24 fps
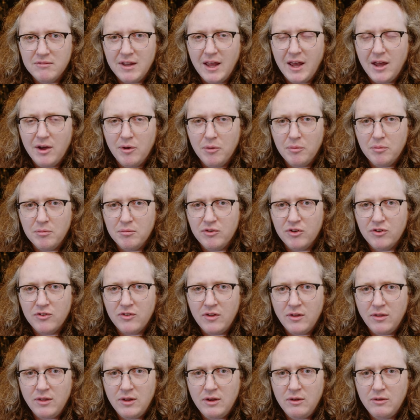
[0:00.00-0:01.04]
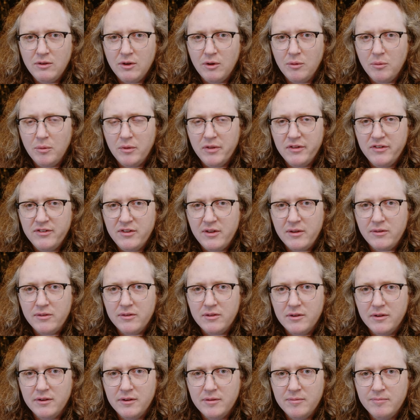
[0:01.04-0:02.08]
now, just so that you know what this
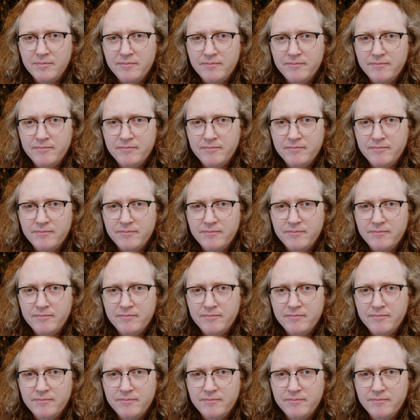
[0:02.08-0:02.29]
sounds like.